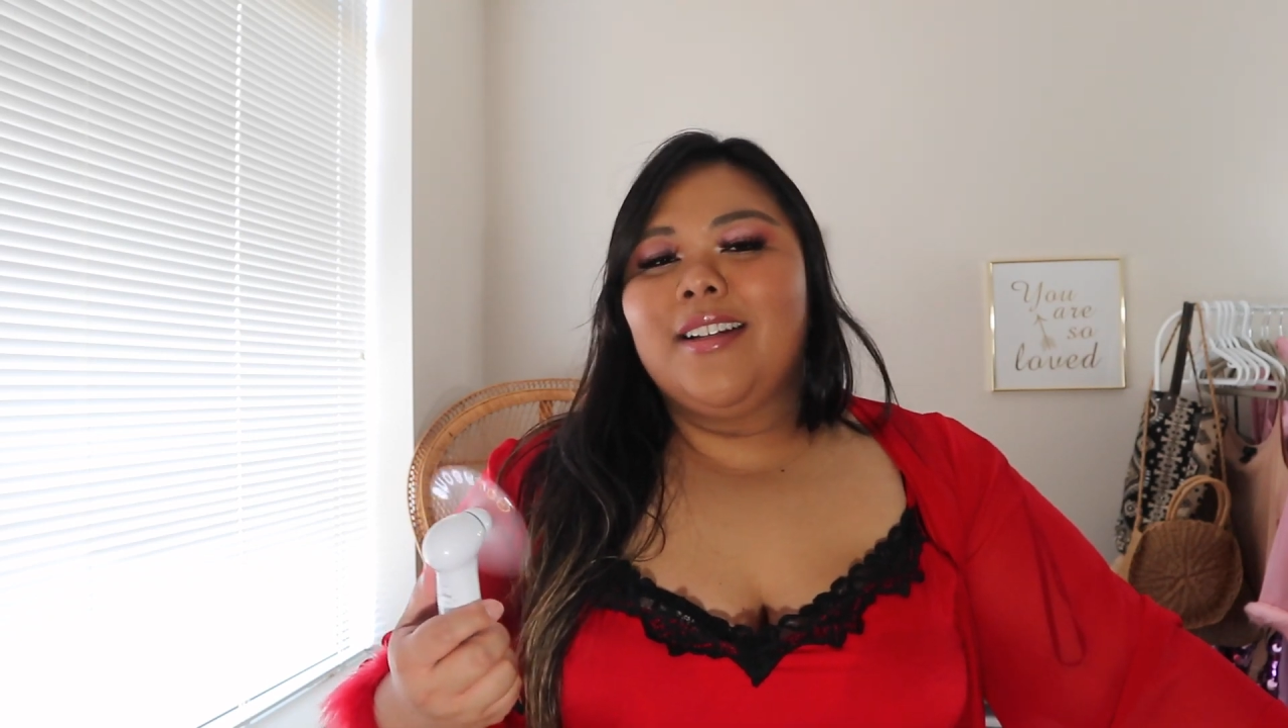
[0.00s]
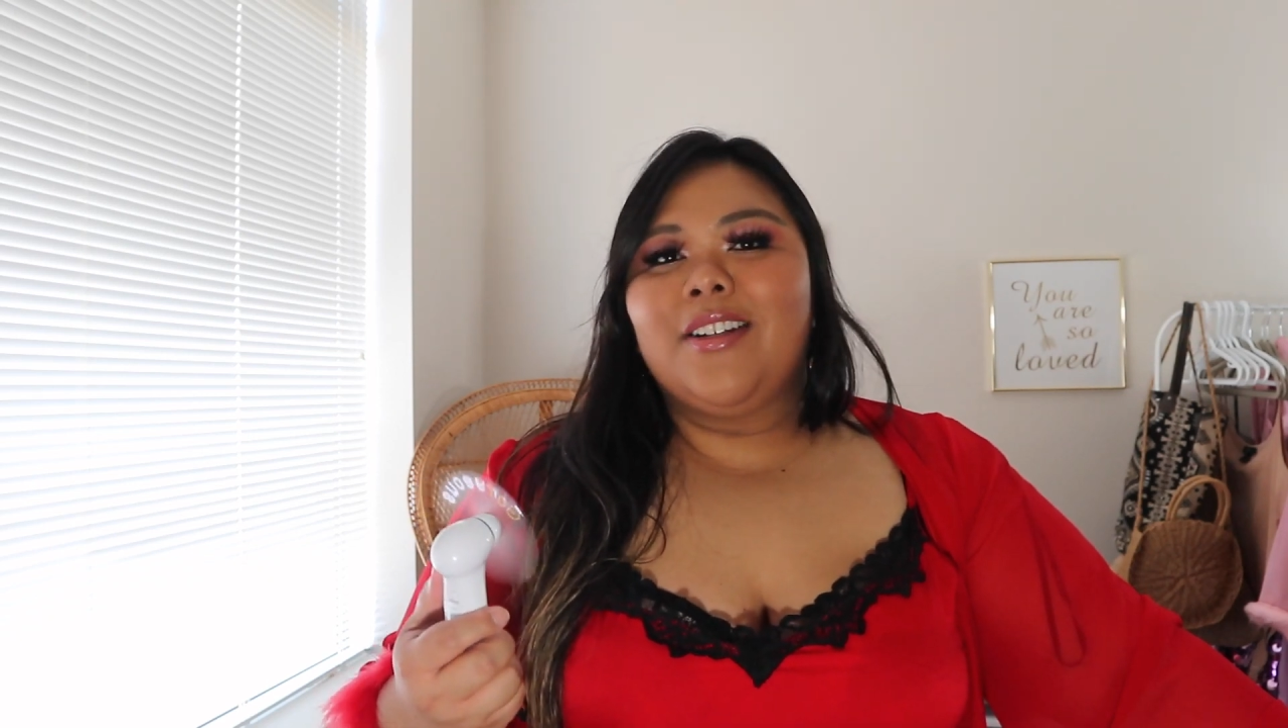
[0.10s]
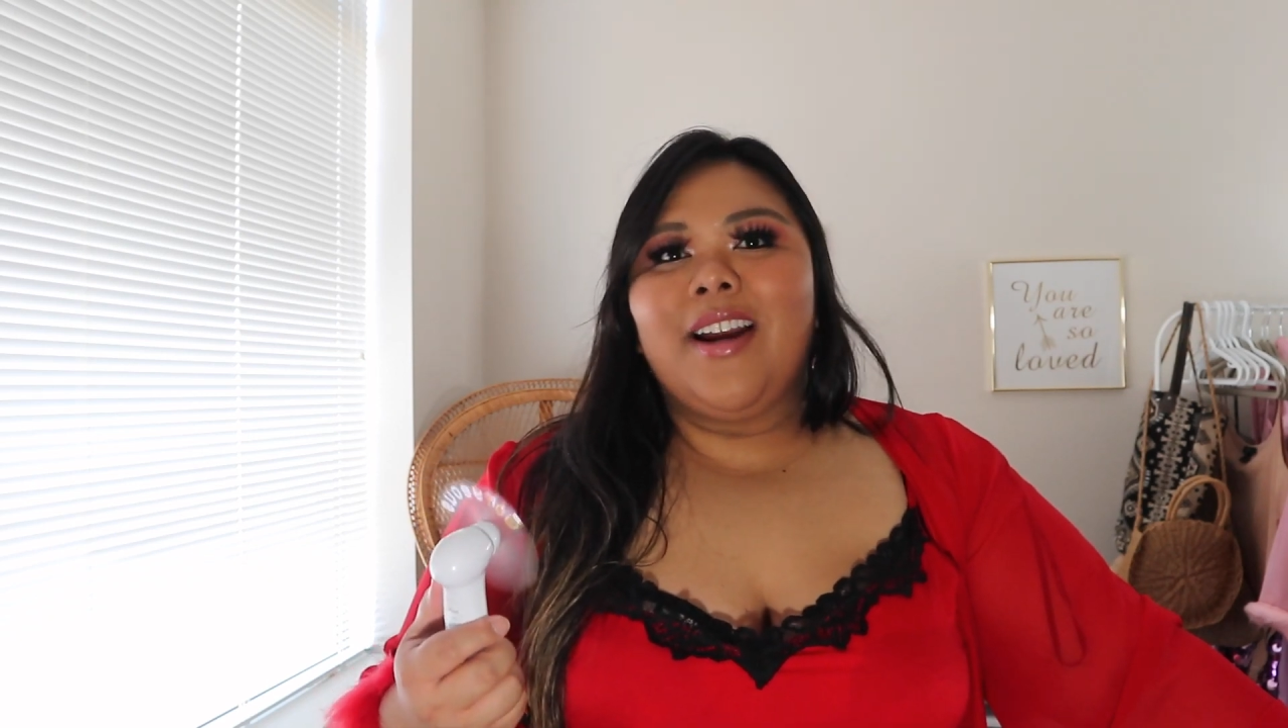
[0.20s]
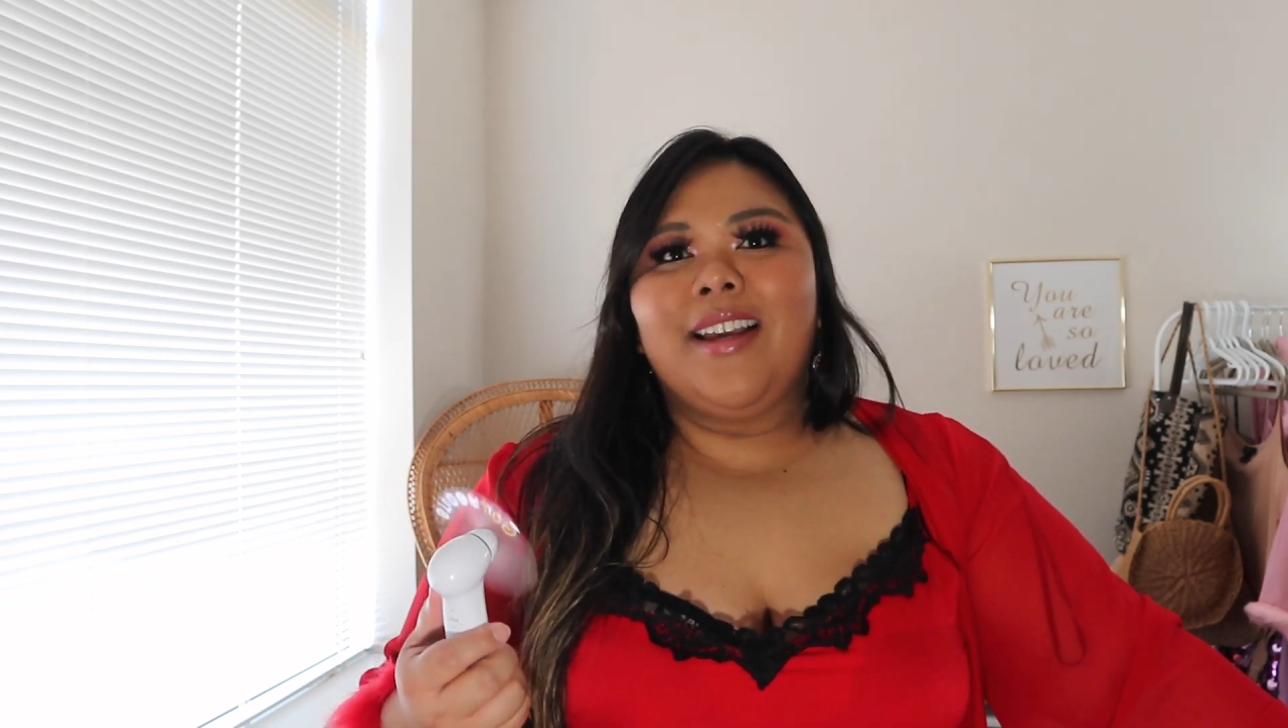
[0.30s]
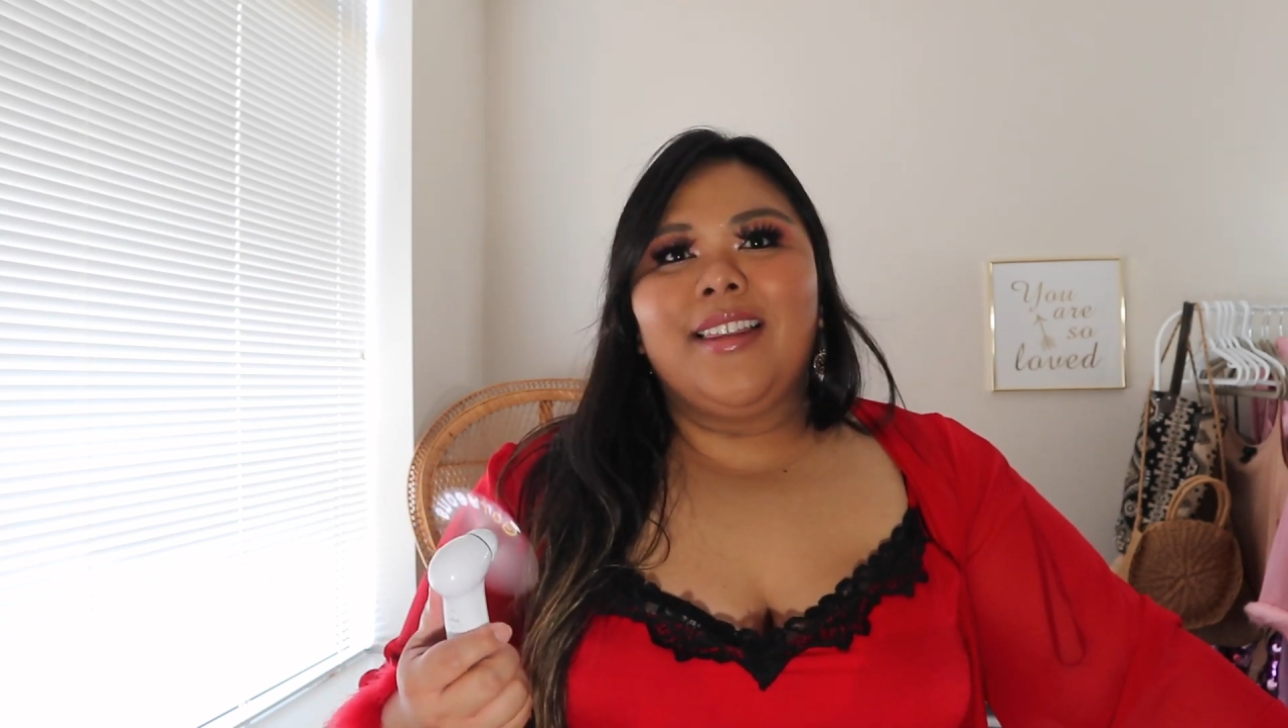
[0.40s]

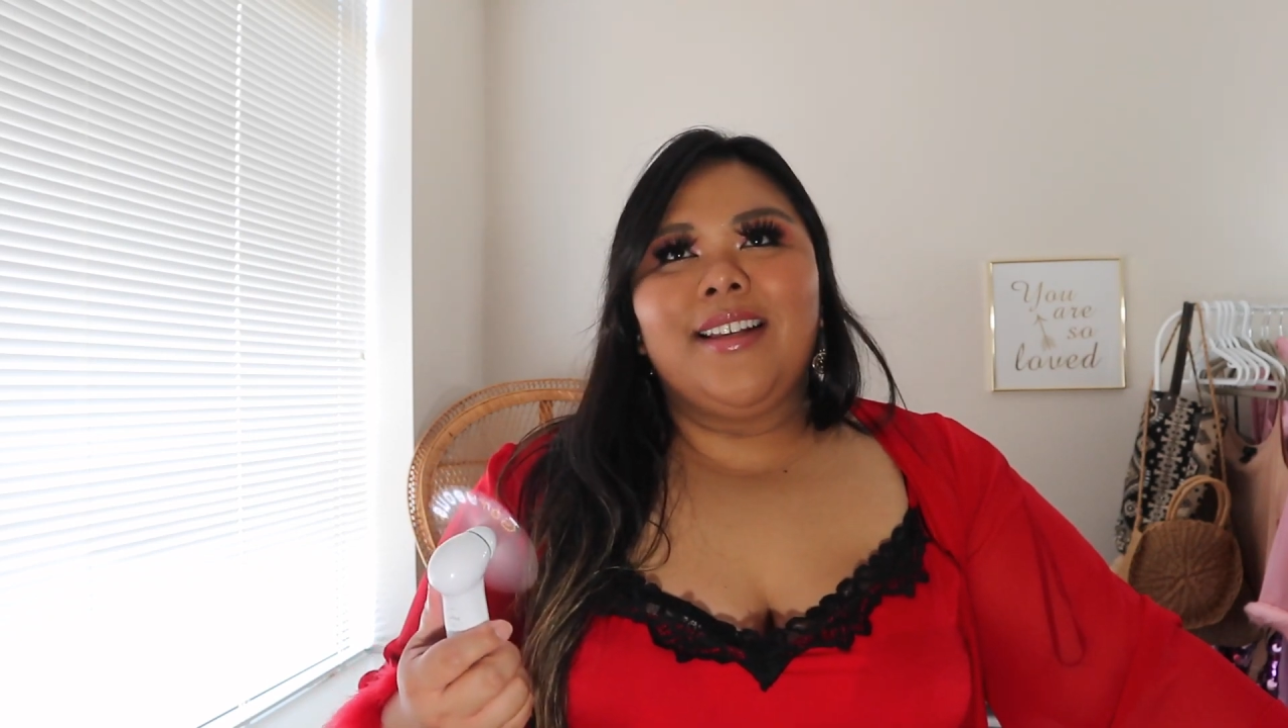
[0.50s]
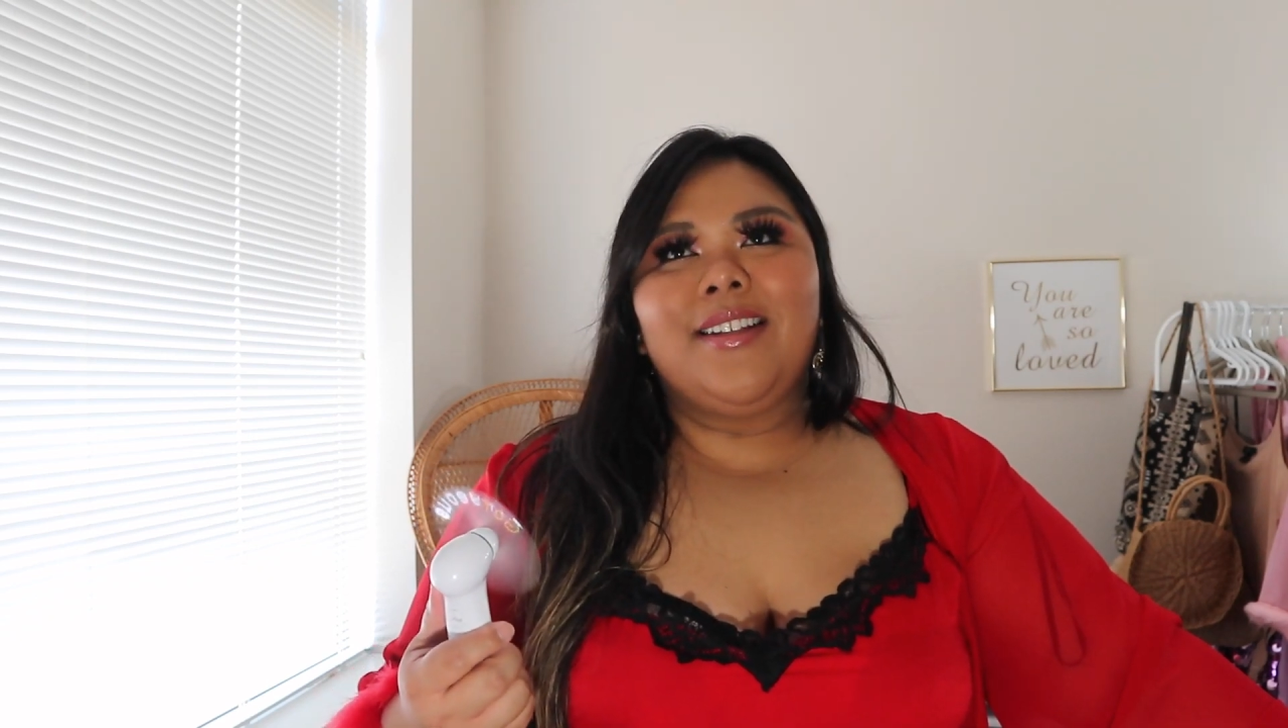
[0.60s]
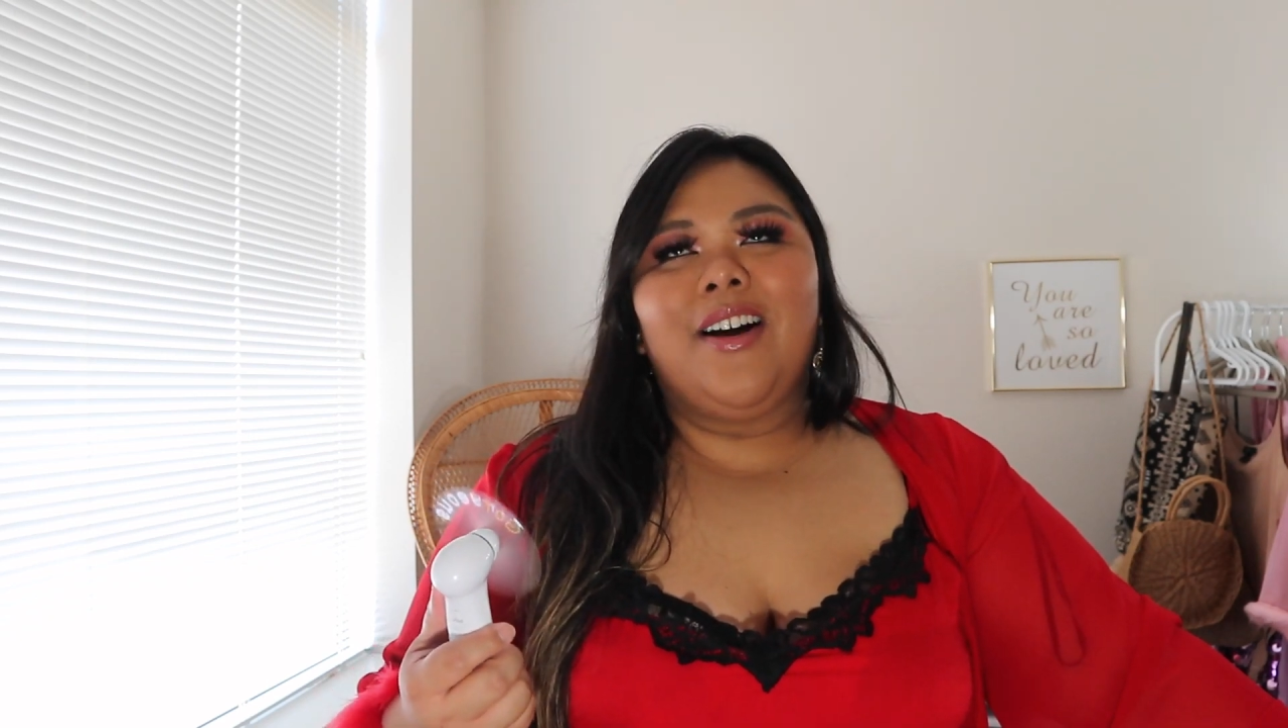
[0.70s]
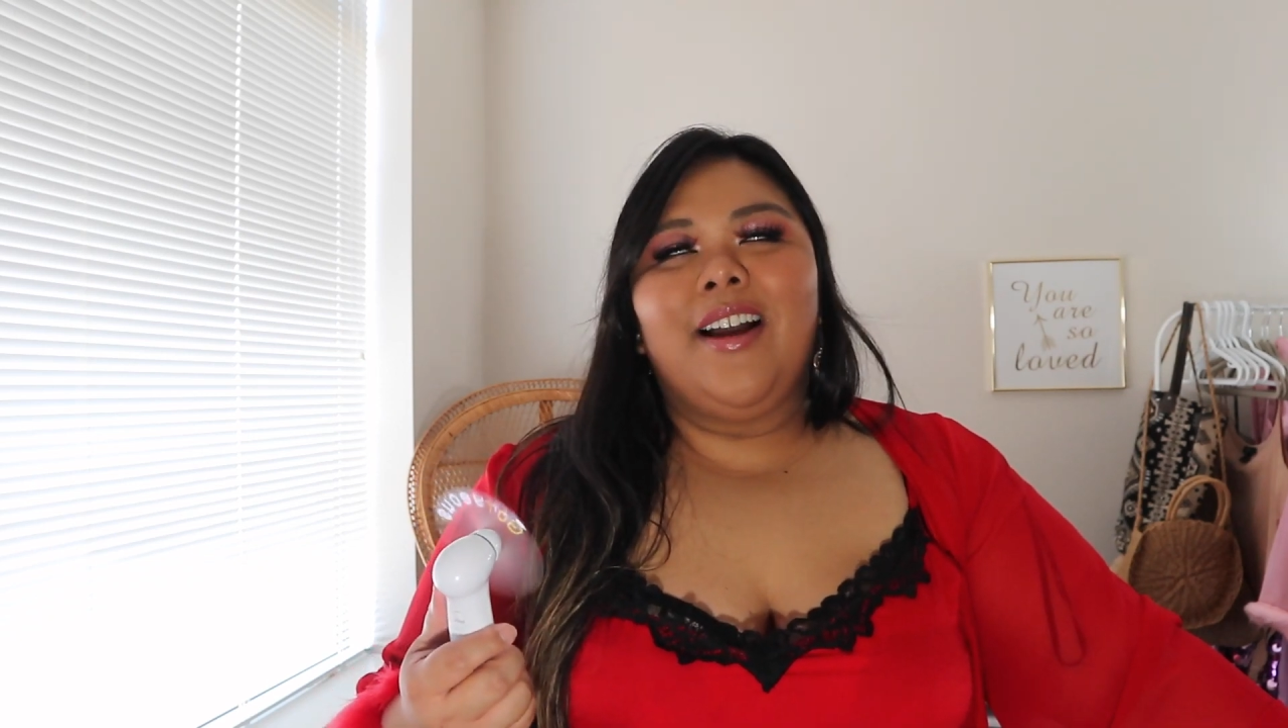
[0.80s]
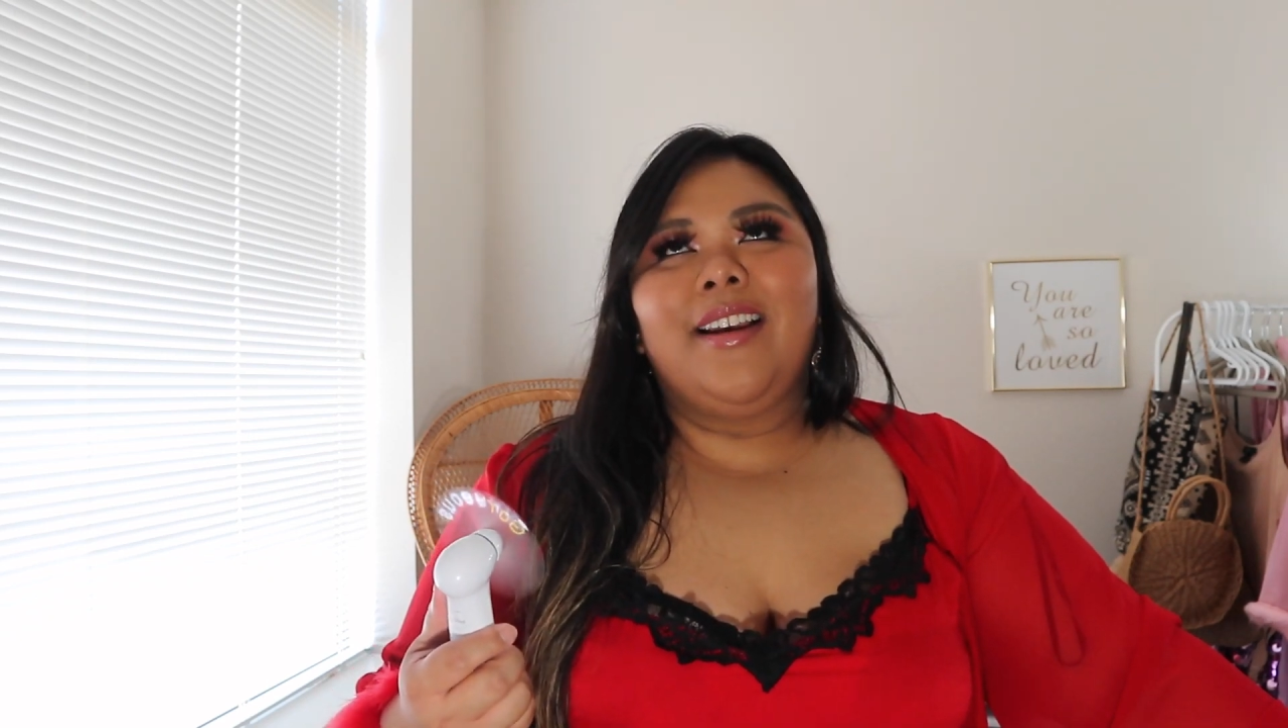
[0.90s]
things
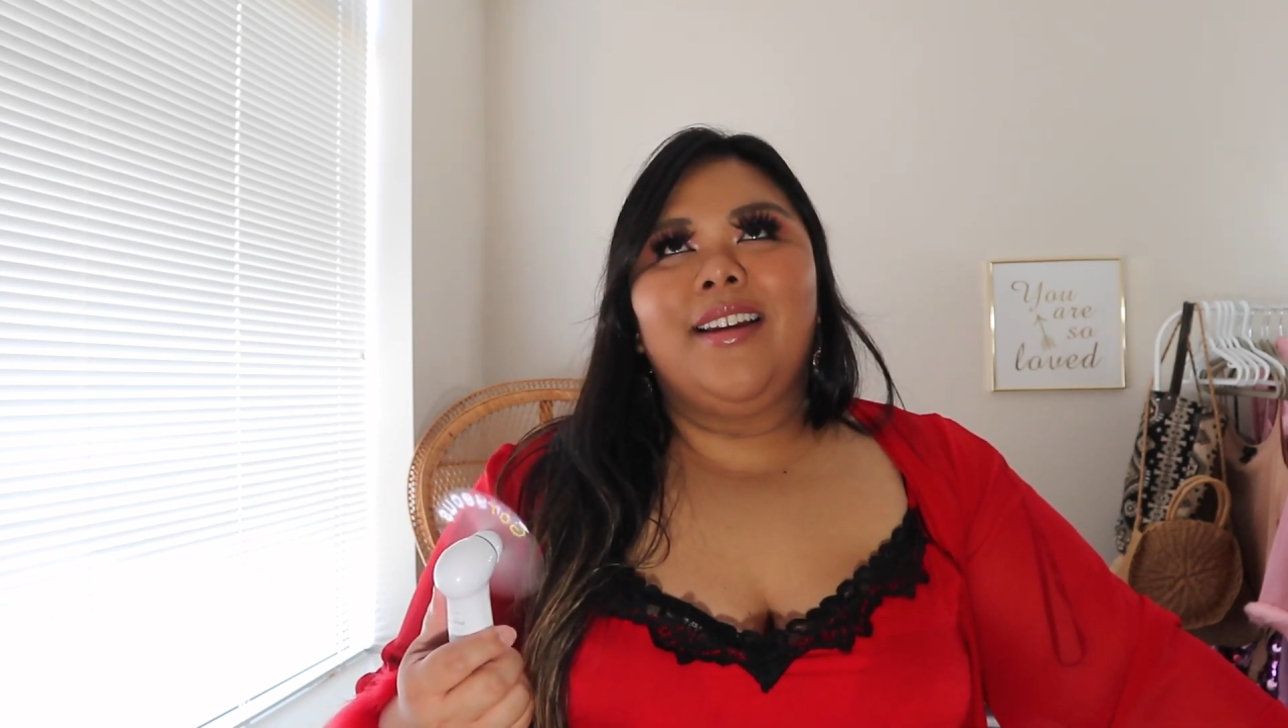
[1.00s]
on.